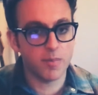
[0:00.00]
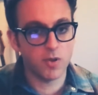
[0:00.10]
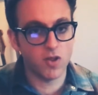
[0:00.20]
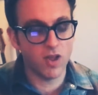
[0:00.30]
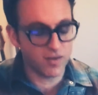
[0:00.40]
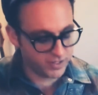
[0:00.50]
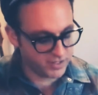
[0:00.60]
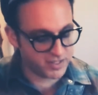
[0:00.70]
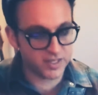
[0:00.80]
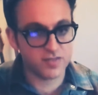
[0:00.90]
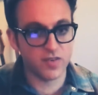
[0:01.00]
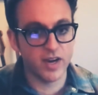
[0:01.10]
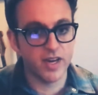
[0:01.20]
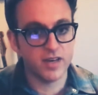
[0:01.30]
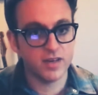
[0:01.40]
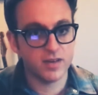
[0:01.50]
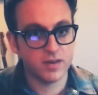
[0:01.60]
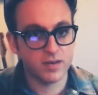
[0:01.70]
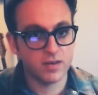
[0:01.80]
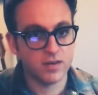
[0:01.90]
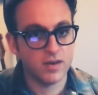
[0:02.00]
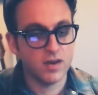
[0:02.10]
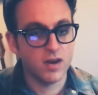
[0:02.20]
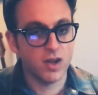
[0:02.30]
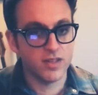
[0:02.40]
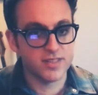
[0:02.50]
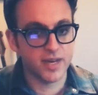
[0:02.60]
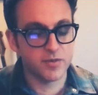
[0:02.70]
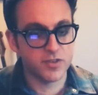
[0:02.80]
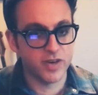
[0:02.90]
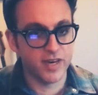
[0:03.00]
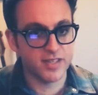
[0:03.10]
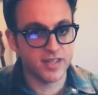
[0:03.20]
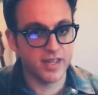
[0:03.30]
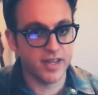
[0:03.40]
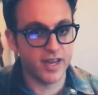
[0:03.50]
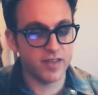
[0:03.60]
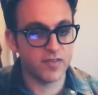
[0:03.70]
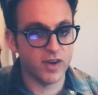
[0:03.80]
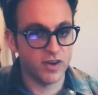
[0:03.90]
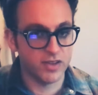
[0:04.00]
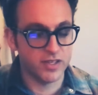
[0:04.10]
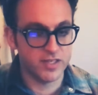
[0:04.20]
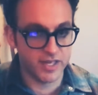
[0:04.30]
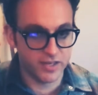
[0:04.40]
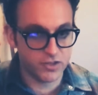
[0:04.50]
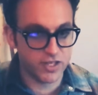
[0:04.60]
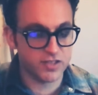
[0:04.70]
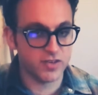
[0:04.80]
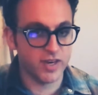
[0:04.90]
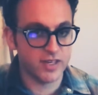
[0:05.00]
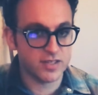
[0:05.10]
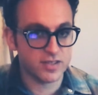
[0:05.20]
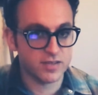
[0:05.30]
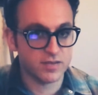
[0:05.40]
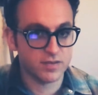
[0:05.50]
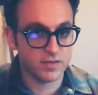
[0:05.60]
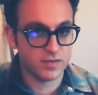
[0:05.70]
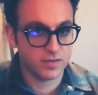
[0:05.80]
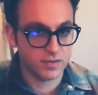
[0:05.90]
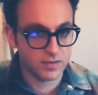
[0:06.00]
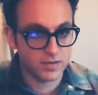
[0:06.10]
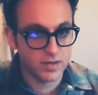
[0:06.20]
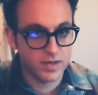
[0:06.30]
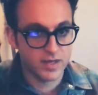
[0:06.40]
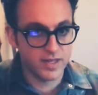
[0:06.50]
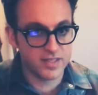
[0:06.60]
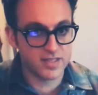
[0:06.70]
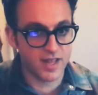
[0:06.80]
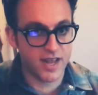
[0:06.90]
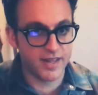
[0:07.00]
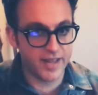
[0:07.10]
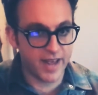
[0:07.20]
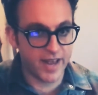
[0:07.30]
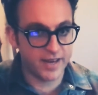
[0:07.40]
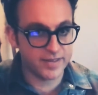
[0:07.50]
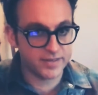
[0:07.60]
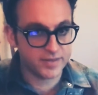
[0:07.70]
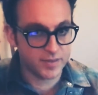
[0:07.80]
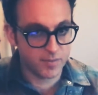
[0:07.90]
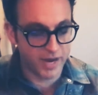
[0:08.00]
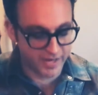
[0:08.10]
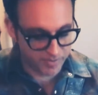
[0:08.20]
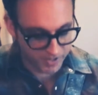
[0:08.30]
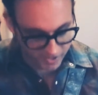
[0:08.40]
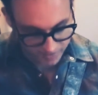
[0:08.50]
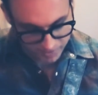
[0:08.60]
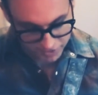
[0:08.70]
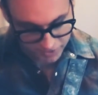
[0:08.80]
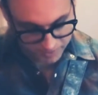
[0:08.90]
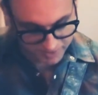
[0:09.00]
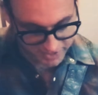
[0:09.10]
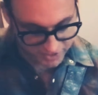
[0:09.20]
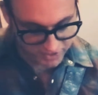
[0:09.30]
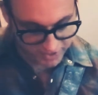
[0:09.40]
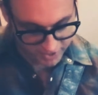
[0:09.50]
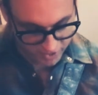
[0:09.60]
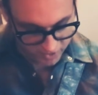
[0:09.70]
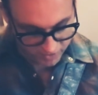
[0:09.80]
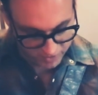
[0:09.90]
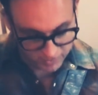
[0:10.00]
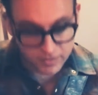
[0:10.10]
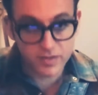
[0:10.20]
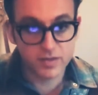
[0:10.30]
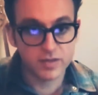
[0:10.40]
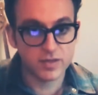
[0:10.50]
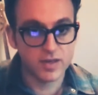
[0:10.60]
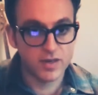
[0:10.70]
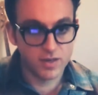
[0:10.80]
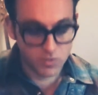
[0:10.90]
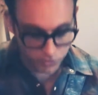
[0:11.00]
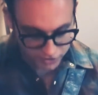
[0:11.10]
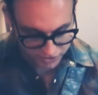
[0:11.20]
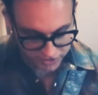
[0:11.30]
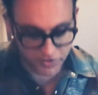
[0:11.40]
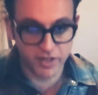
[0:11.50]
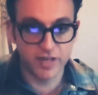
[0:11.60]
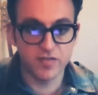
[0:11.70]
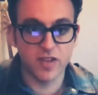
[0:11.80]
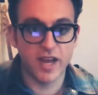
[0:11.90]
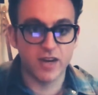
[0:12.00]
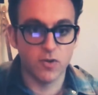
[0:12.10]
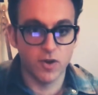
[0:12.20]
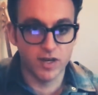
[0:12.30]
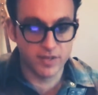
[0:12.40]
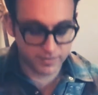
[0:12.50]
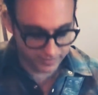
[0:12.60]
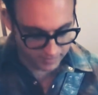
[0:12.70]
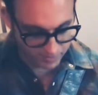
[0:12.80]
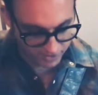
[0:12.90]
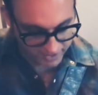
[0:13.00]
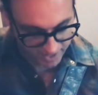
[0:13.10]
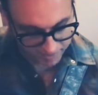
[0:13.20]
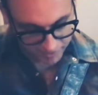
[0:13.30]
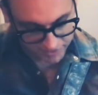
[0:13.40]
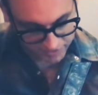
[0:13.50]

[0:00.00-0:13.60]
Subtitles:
pull off to the 6th fret on the same strings, and then the 8th fret on the D and G strings. And slide that back up here to put you in position to go, which is just your E flat chord on the top 3